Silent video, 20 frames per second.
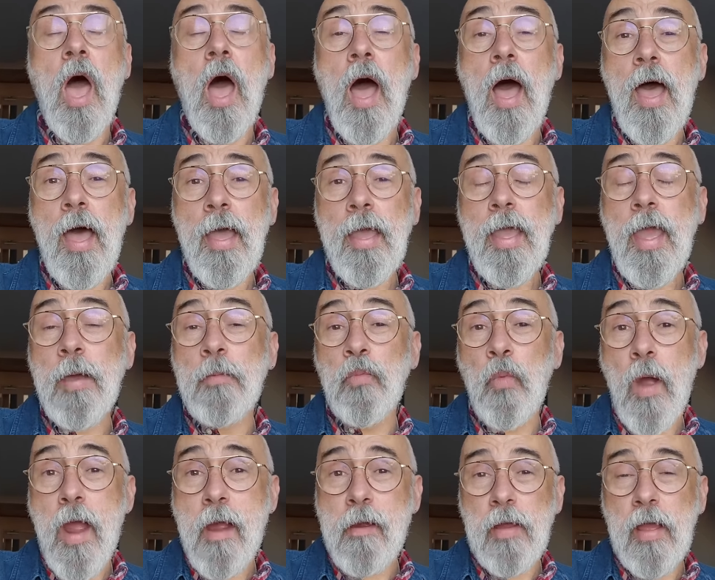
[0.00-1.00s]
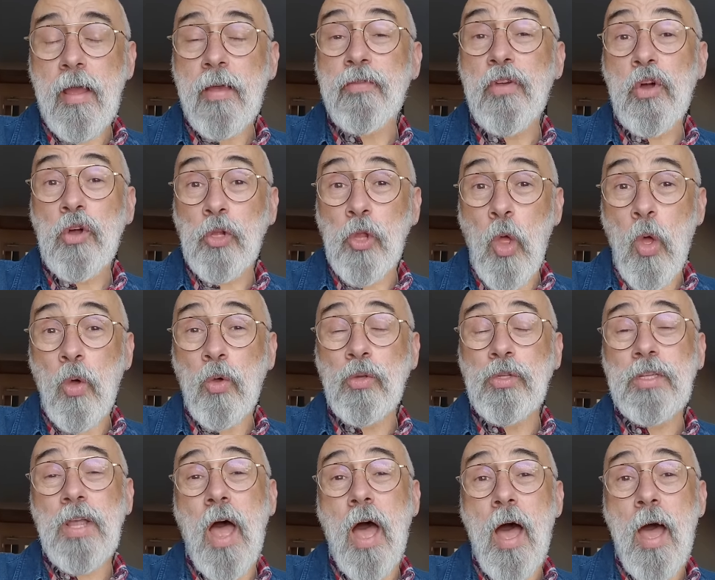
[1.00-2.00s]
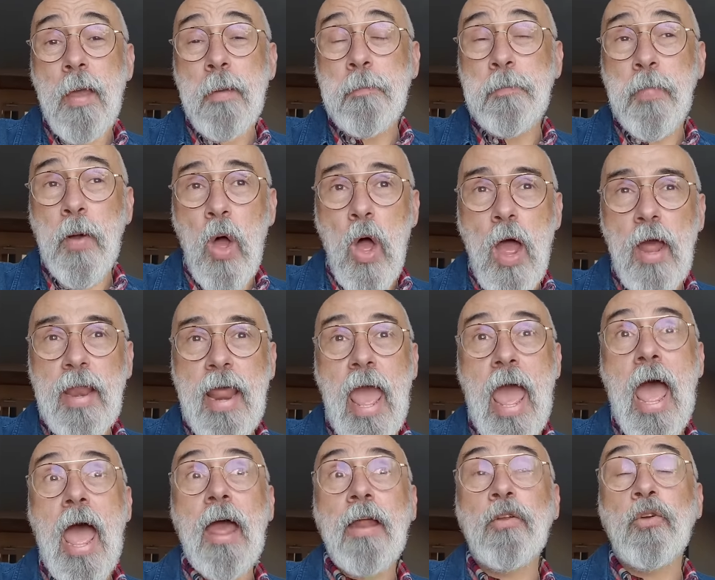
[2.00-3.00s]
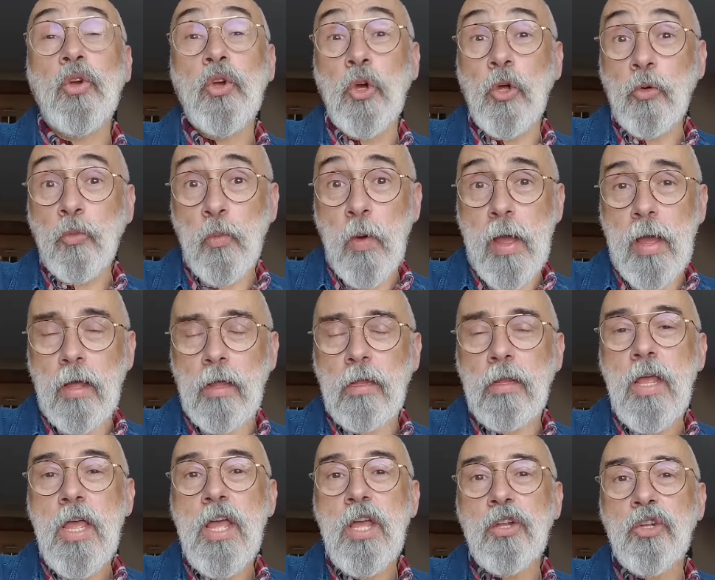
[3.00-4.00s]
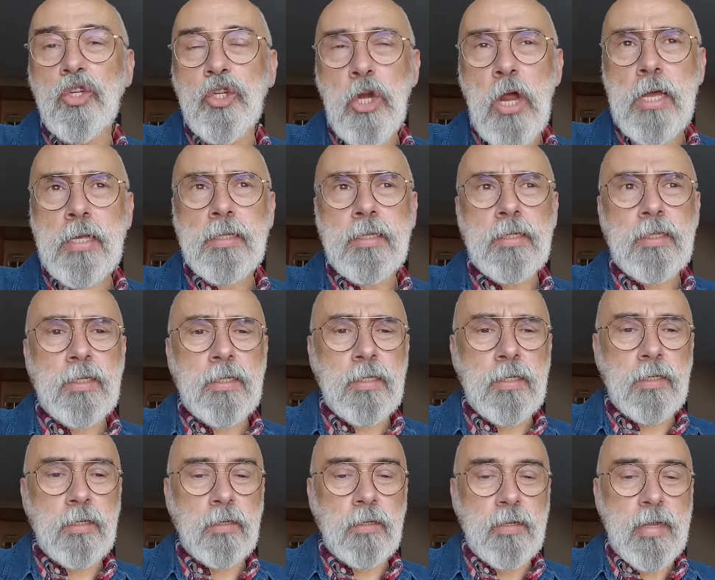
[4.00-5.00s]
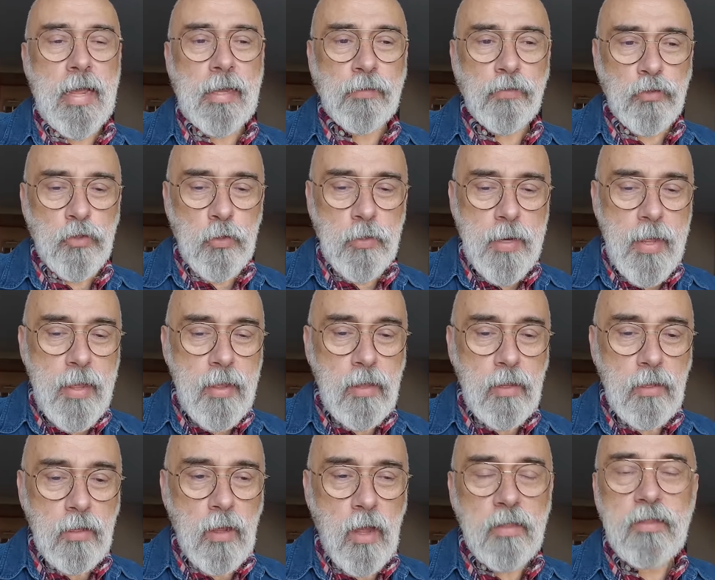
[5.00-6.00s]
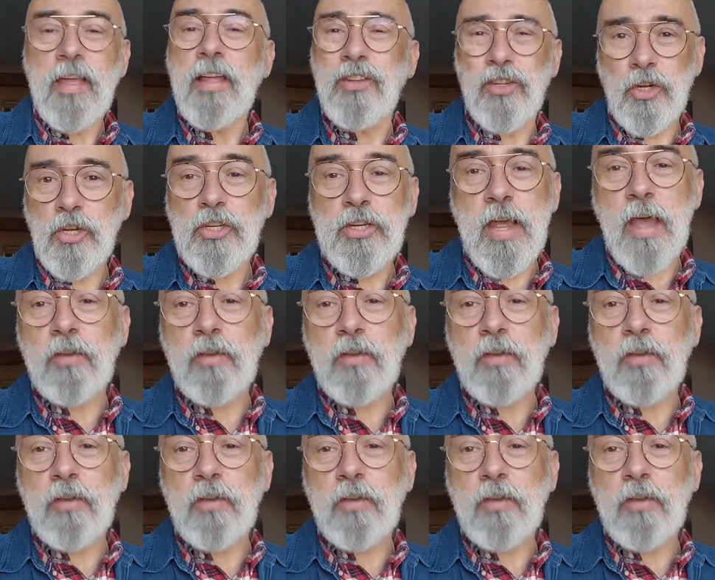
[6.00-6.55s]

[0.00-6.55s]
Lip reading: I am wearing the clothes I bought at Goodwill just yesterday. I think just